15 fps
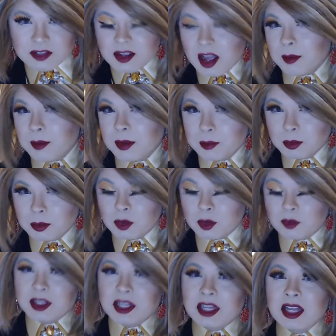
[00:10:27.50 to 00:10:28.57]
comic book
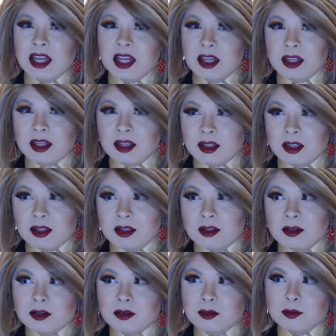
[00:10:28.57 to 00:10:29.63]
movie
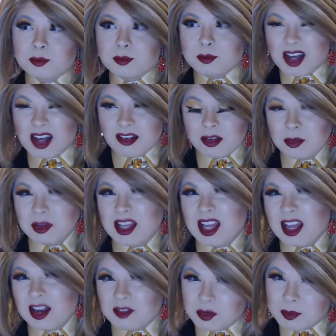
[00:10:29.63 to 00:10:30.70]
possibly
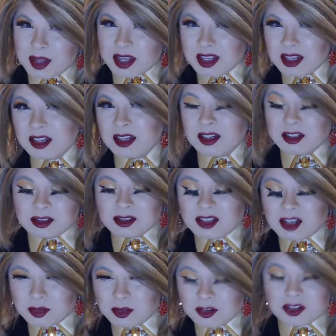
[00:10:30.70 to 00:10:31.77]
ever made, and I, you
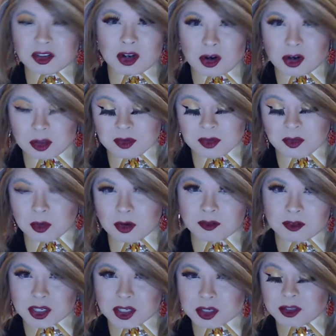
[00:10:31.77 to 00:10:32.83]
know, there's a good argument for it for
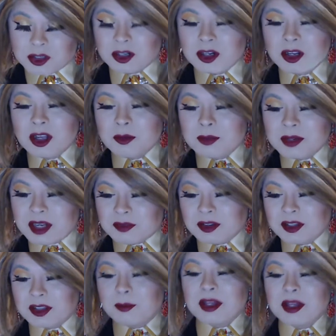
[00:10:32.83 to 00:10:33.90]
sure. But
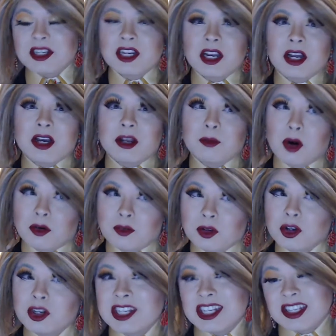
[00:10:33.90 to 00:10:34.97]
definitely the best non-Marvel
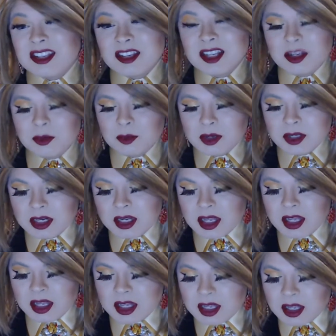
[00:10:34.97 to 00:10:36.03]
or DC one
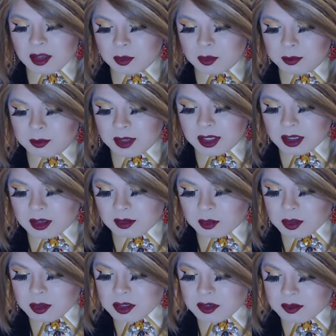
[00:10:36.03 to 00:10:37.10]
would be, of
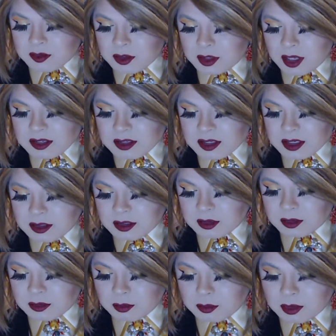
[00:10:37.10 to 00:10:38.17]
course, if you guessed it, you're
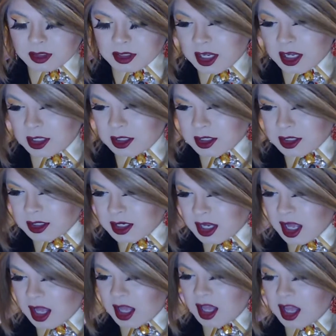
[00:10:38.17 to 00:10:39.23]
really intelligent,
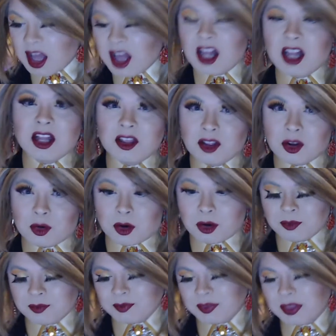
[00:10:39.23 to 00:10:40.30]
The Crow,
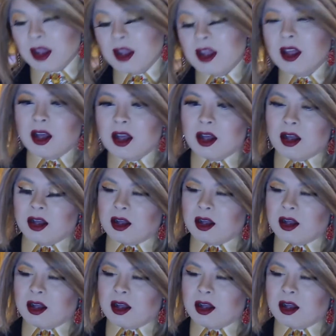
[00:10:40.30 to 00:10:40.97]
uh,